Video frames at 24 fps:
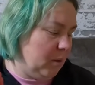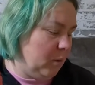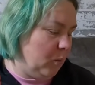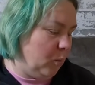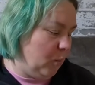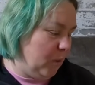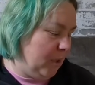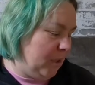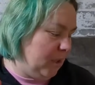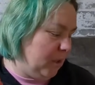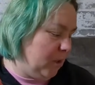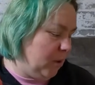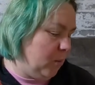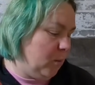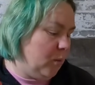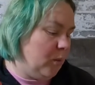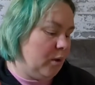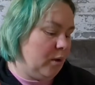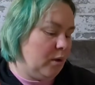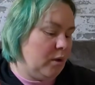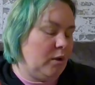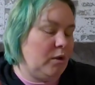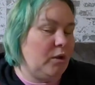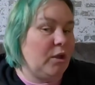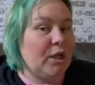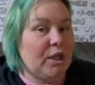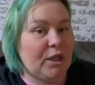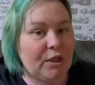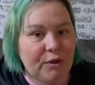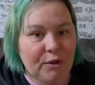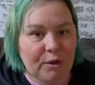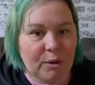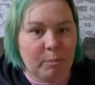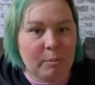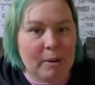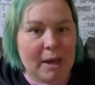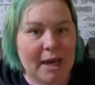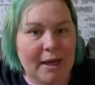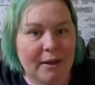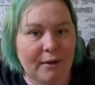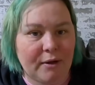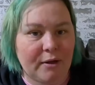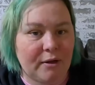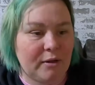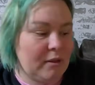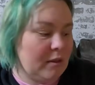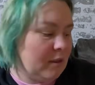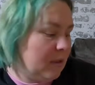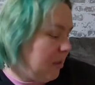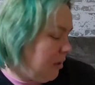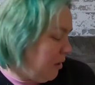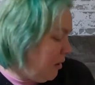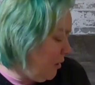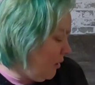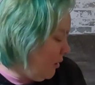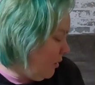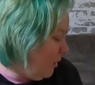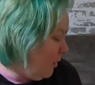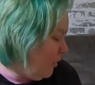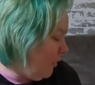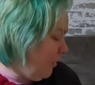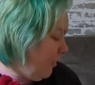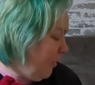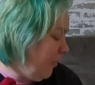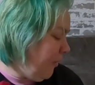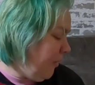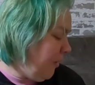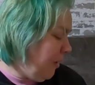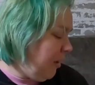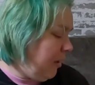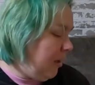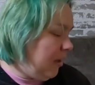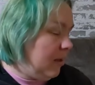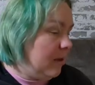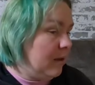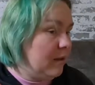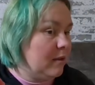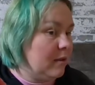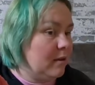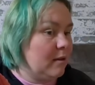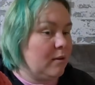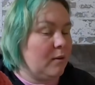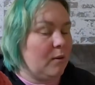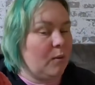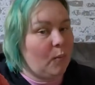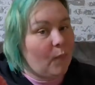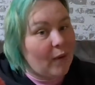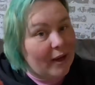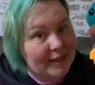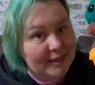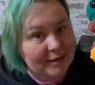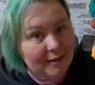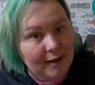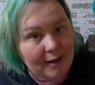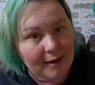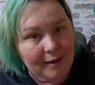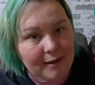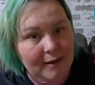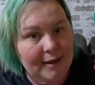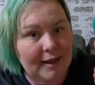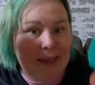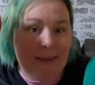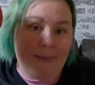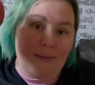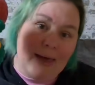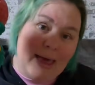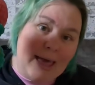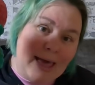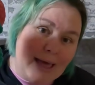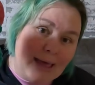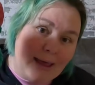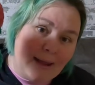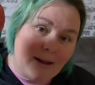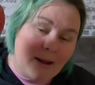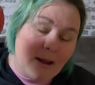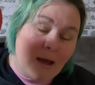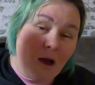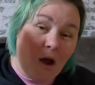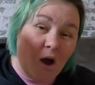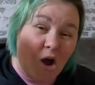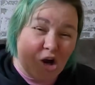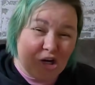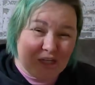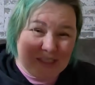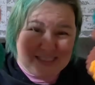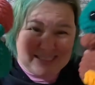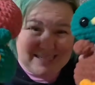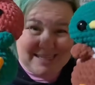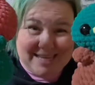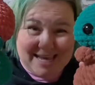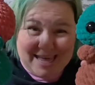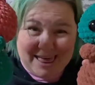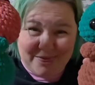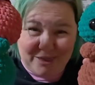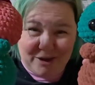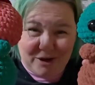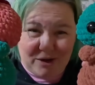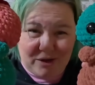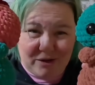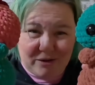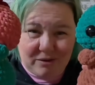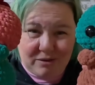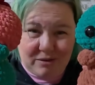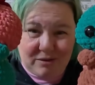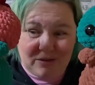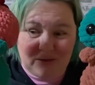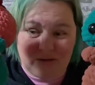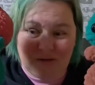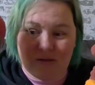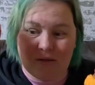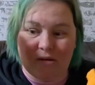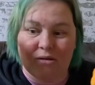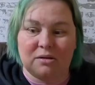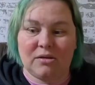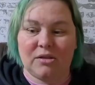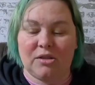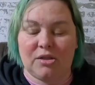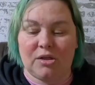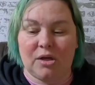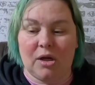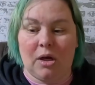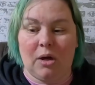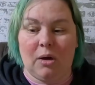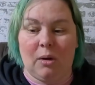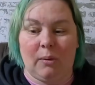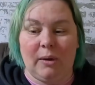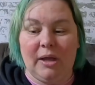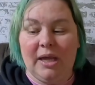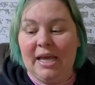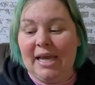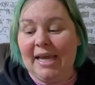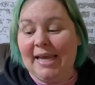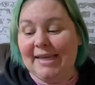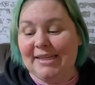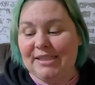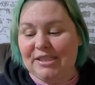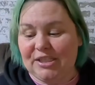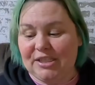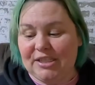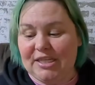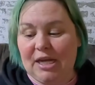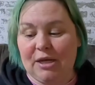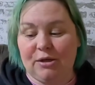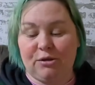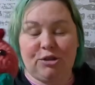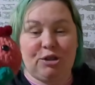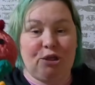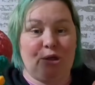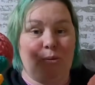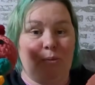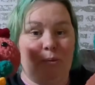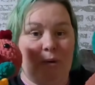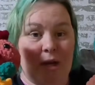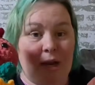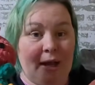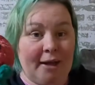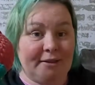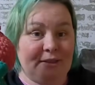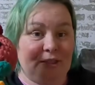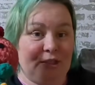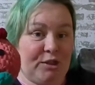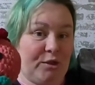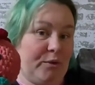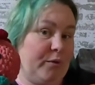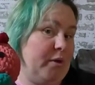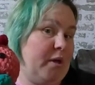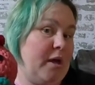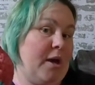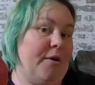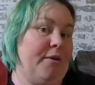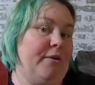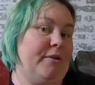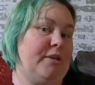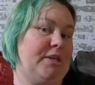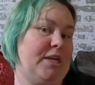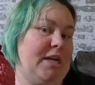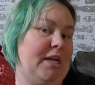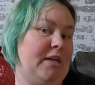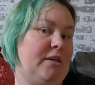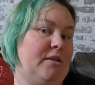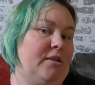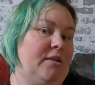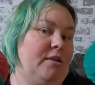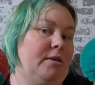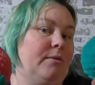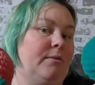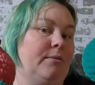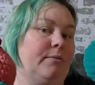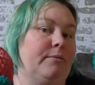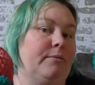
when you were looking through the pattern, the white duck and the hen are together. So it just tells you not to do the color change.